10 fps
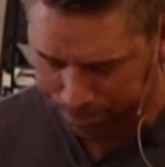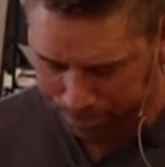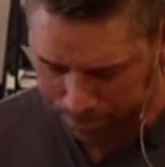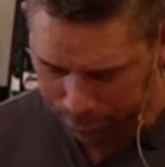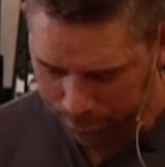
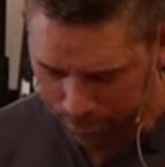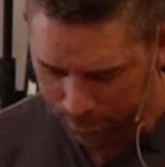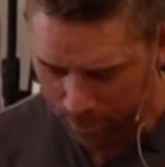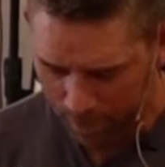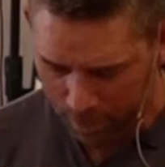
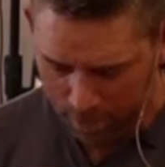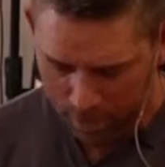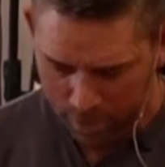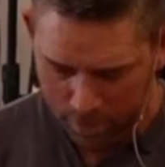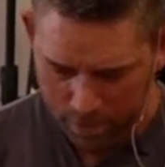
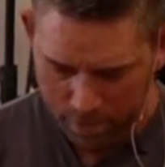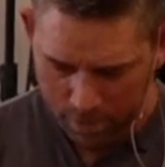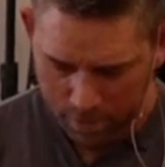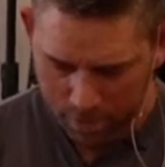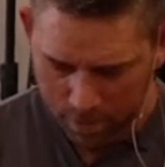
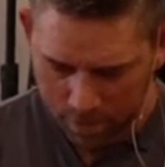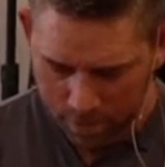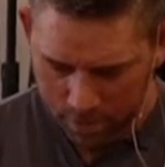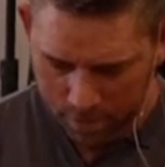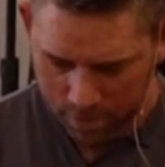
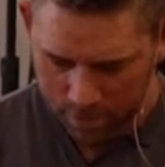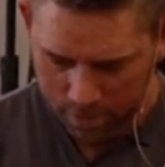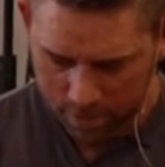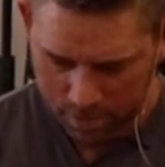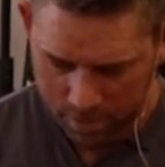
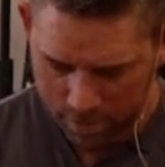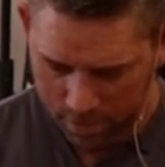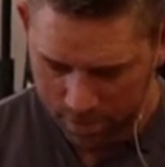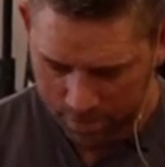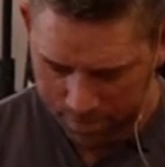
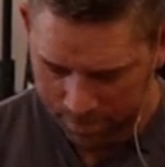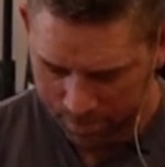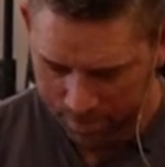[no speech]